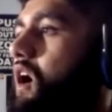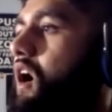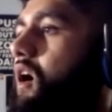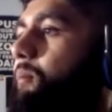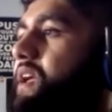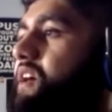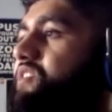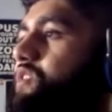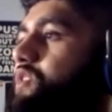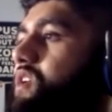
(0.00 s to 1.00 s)
But yeah,
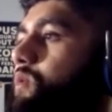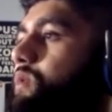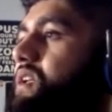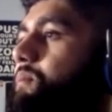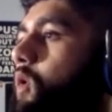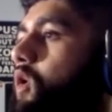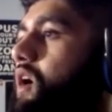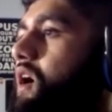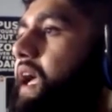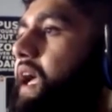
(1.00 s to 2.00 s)
feel free to read
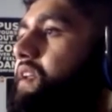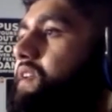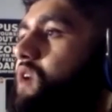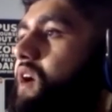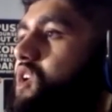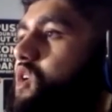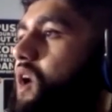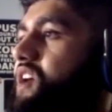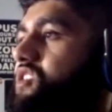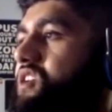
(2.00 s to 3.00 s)
more, and if you have any
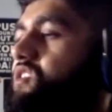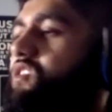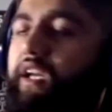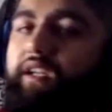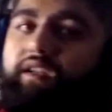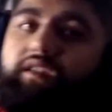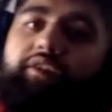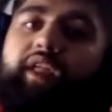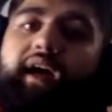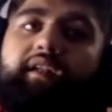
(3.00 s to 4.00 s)
questions or any
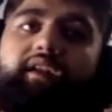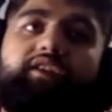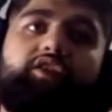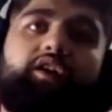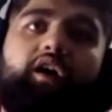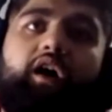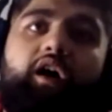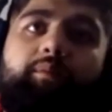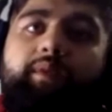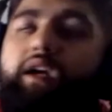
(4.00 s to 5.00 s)
of that nature,
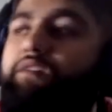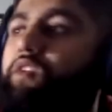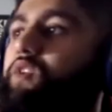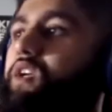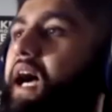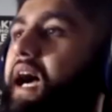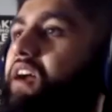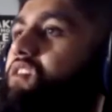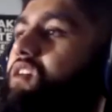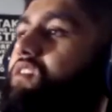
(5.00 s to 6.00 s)
feel free to
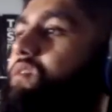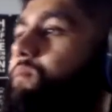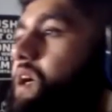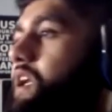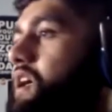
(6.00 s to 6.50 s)
ask us. But